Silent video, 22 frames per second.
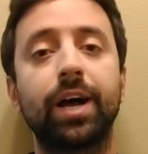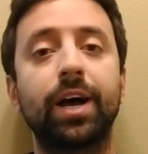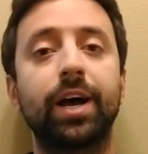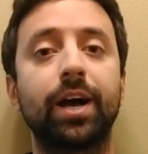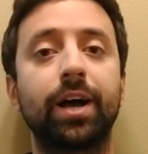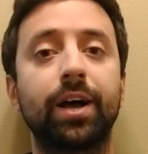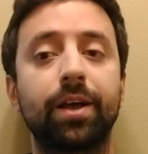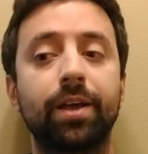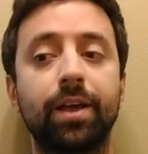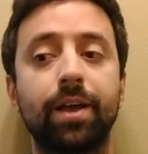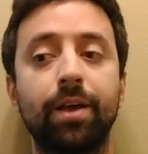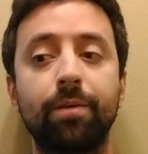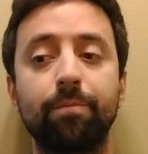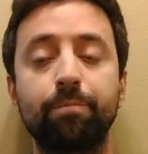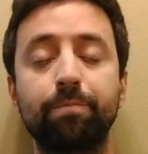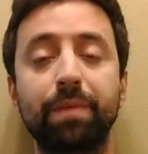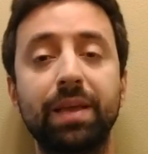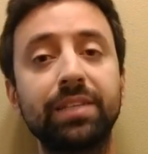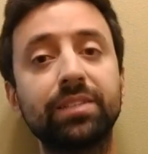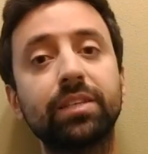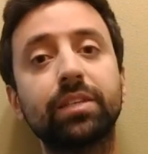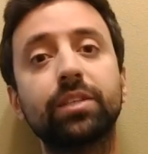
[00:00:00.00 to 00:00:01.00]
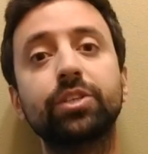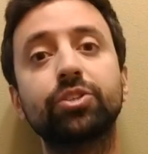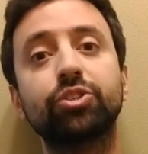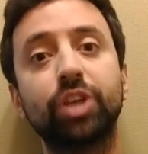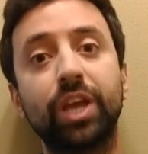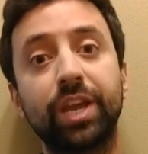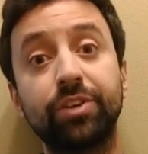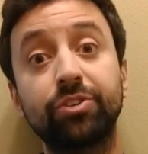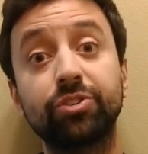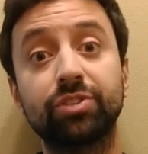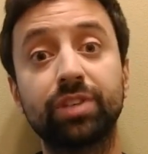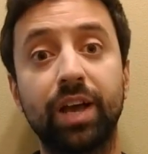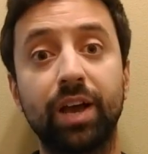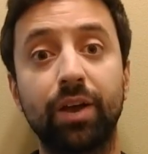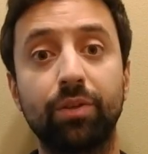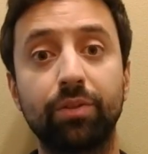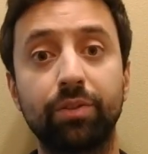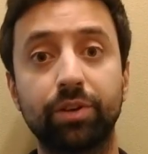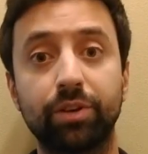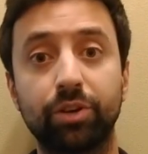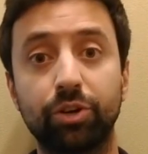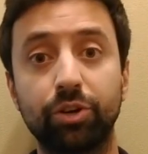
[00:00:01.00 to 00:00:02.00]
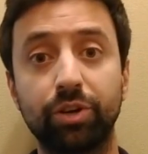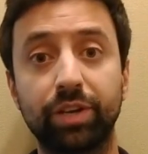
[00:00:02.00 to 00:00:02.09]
uh, basically changes how the